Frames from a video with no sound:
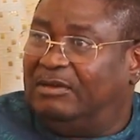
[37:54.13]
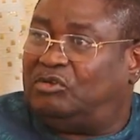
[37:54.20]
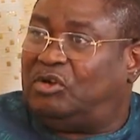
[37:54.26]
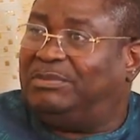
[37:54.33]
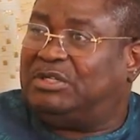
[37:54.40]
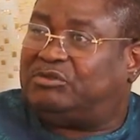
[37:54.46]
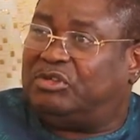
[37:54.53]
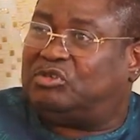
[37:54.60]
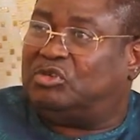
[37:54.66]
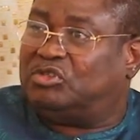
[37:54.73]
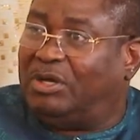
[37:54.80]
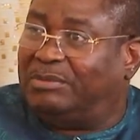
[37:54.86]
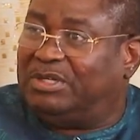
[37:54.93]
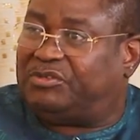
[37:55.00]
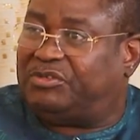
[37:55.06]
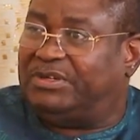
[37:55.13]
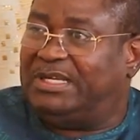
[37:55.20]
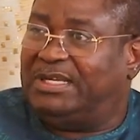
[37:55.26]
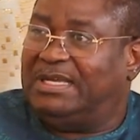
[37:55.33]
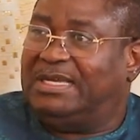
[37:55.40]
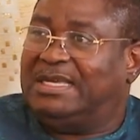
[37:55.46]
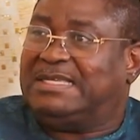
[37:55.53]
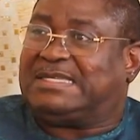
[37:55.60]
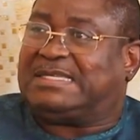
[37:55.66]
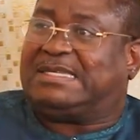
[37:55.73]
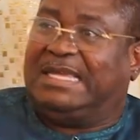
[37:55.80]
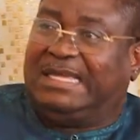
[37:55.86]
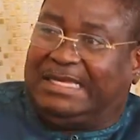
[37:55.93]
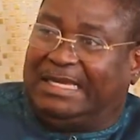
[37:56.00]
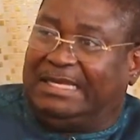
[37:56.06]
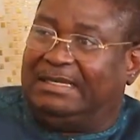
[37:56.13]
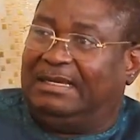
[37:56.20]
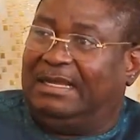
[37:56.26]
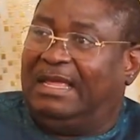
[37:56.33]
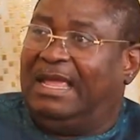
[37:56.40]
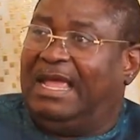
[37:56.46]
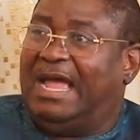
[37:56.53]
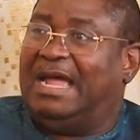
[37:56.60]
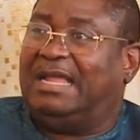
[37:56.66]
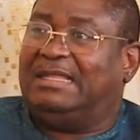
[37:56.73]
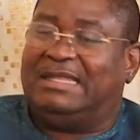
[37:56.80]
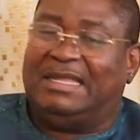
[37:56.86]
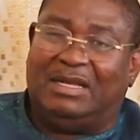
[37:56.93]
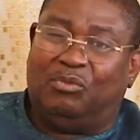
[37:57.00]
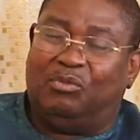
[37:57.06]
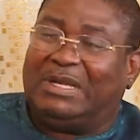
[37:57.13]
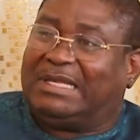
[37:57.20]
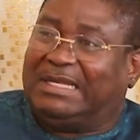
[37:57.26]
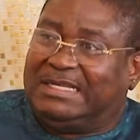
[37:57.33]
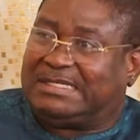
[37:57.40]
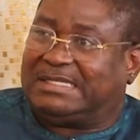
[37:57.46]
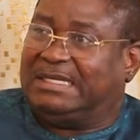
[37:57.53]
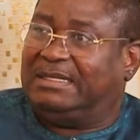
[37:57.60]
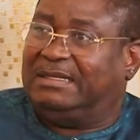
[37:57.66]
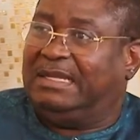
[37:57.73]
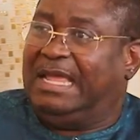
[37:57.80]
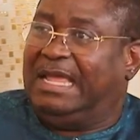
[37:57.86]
dormitory to dormitory, singing, and then witnessing.